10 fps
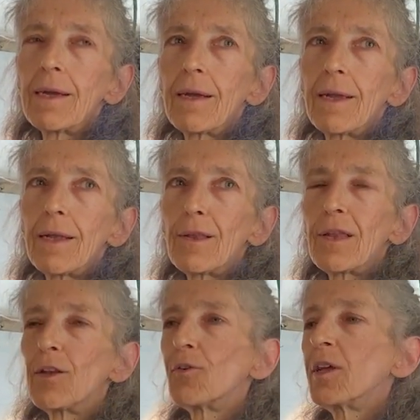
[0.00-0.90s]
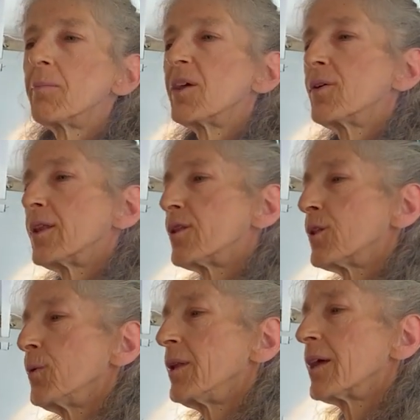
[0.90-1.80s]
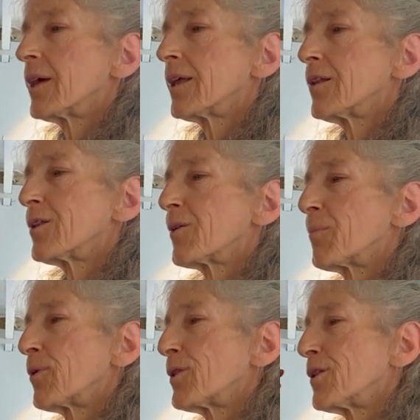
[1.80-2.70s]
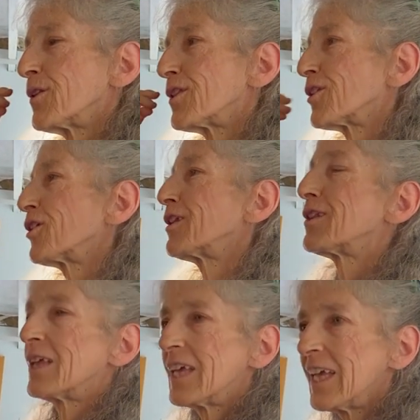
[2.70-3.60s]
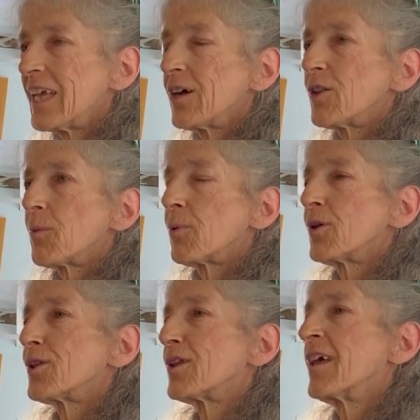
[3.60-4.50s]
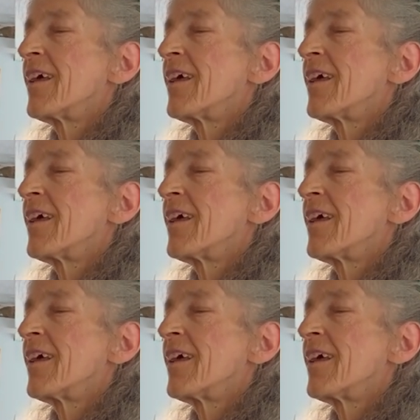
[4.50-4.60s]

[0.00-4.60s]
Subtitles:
it's annoying because as soon as a person starts singing or the person